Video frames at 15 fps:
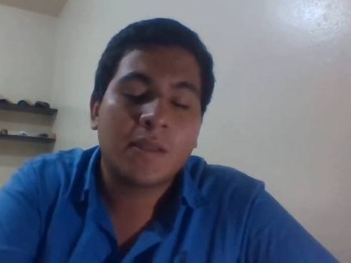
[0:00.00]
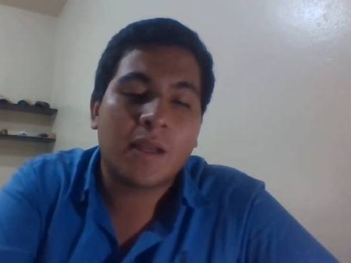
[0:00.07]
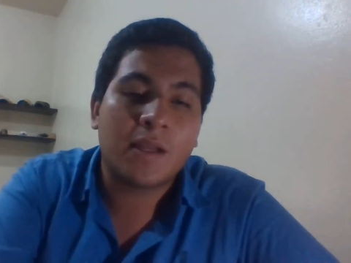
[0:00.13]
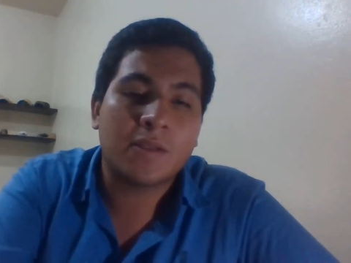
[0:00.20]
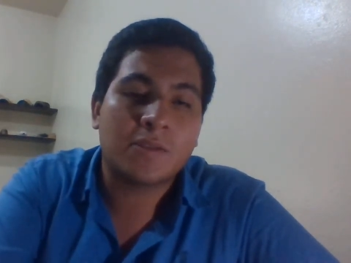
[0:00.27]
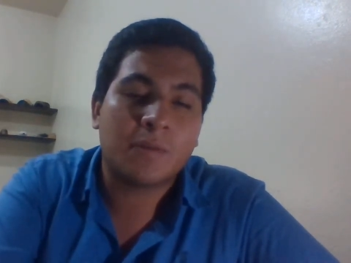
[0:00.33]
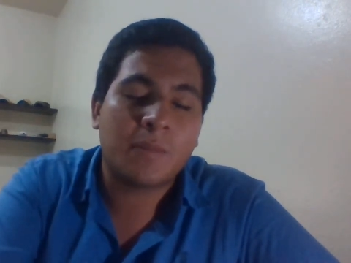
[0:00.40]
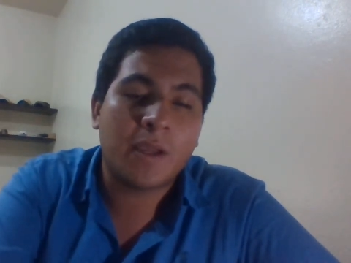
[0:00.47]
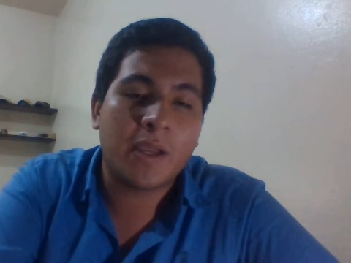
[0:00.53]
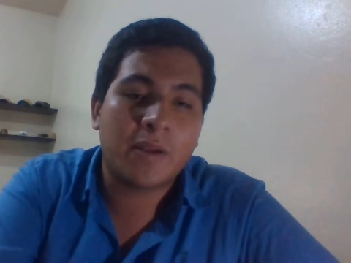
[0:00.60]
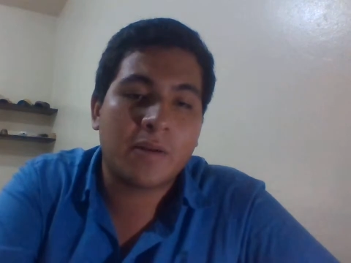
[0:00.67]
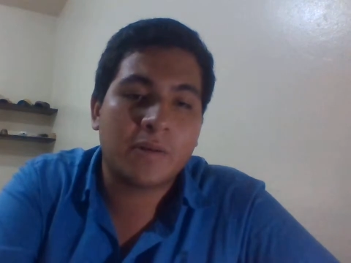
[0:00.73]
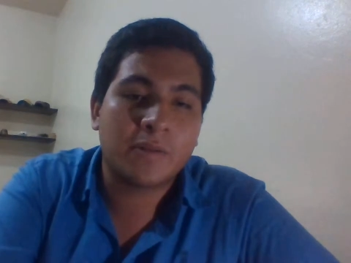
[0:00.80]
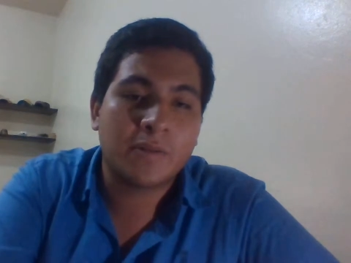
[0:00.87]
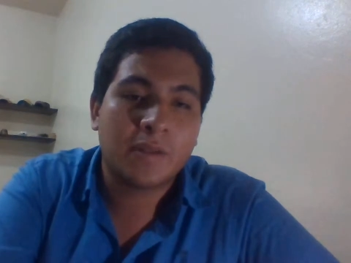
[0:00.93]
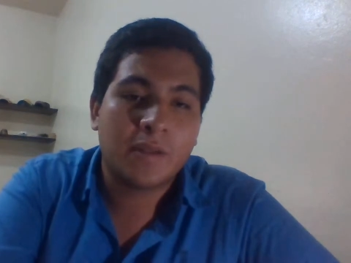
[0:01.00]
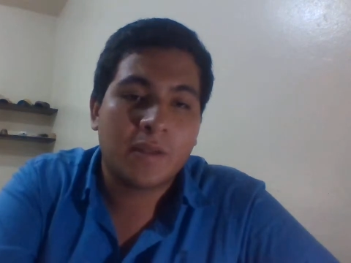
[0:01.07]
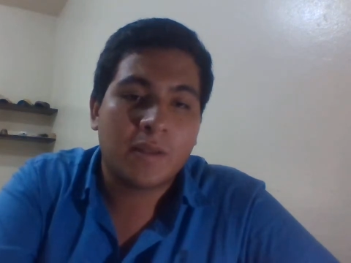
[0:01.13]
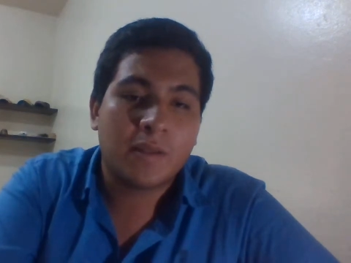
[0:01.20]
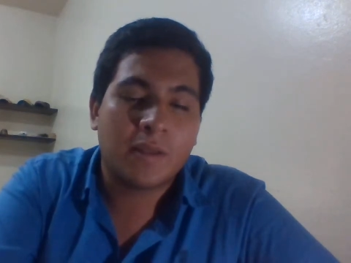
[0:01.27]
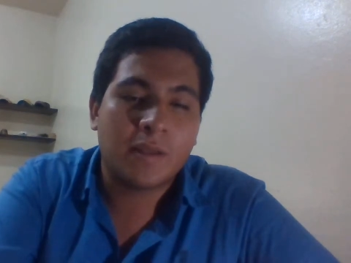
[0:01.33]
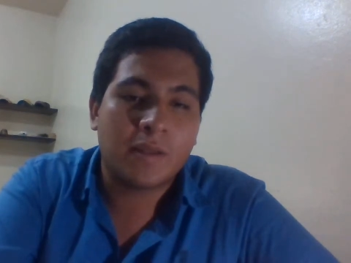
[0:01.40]
that tomatoes
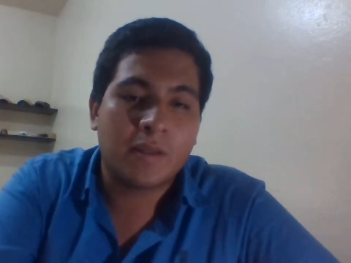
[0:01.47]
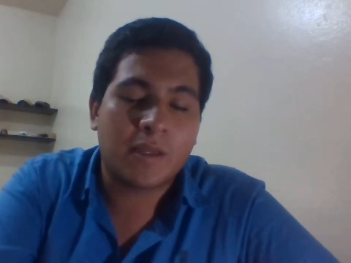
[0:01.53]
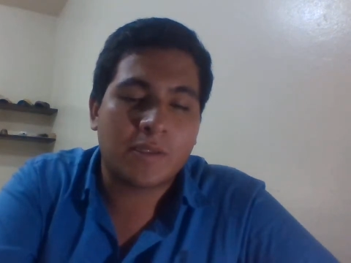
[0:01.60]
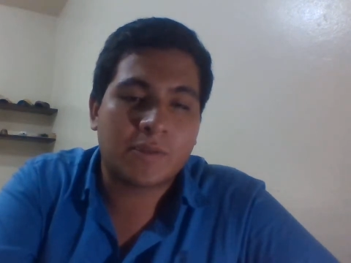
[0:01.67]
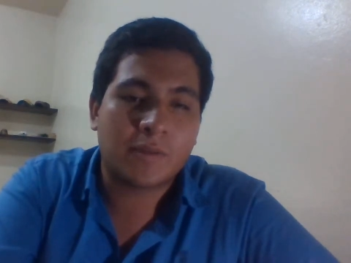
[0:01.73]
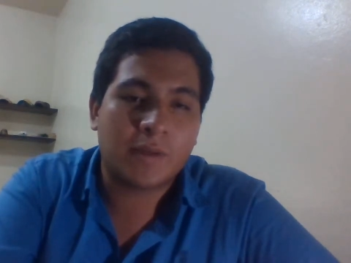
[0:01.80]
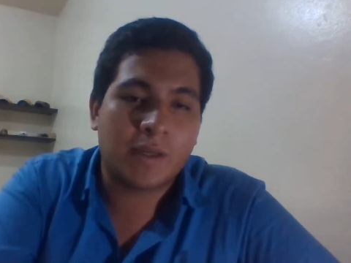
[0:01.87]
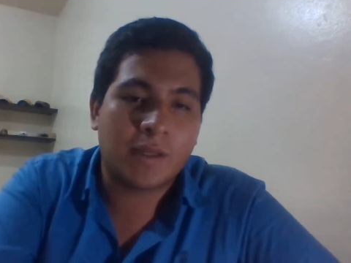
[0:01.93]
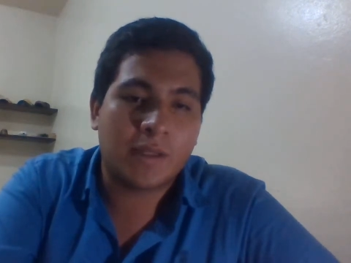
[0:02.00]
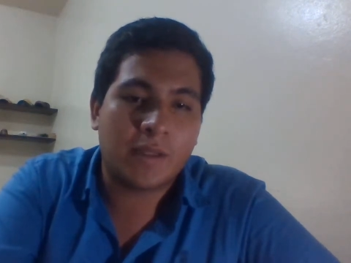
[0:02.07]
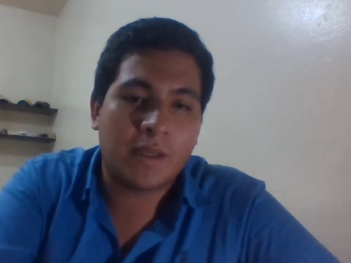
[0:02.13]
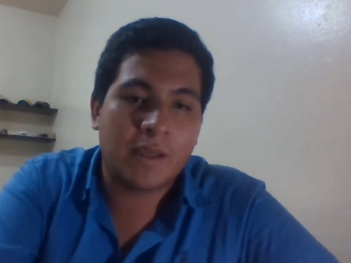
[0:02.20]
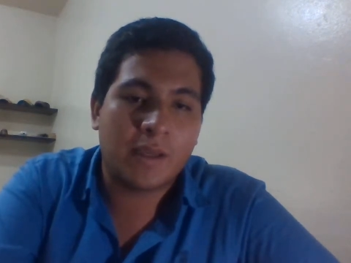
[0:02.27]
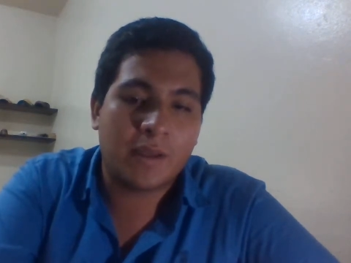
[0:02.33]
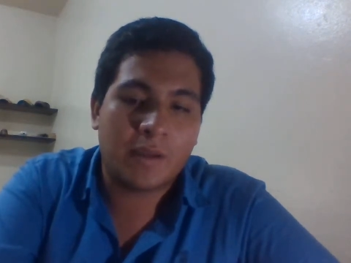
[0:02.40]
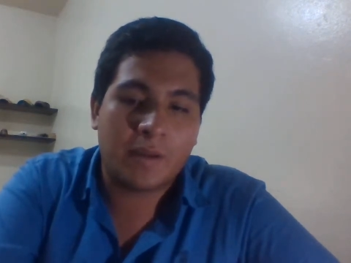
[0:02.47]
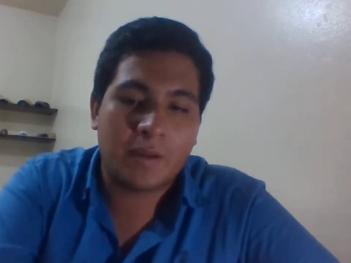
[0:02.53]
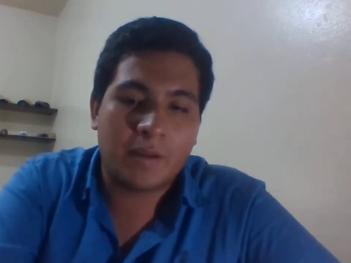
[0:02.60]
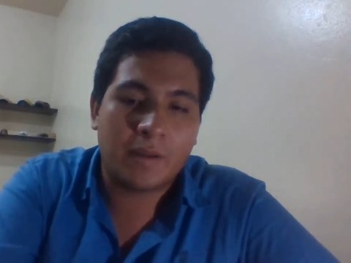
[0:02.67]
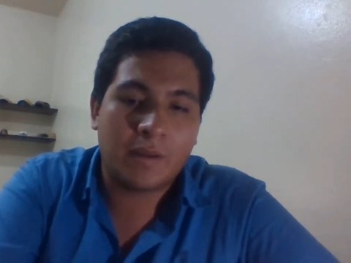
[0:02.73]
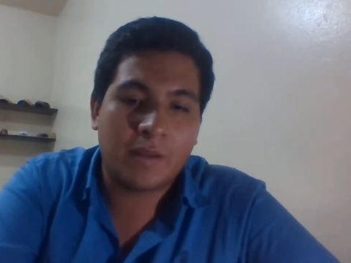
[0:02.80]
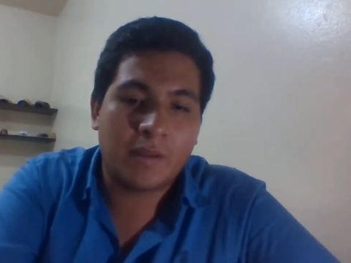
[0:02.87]
in natural
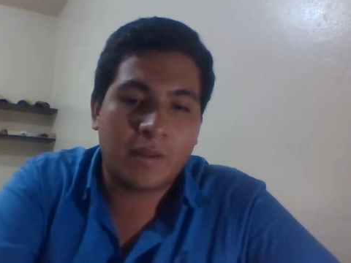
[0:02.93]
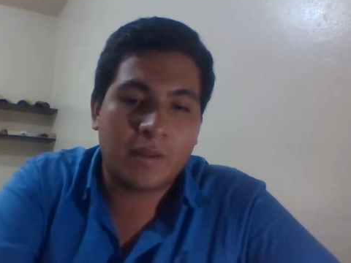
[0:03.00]
in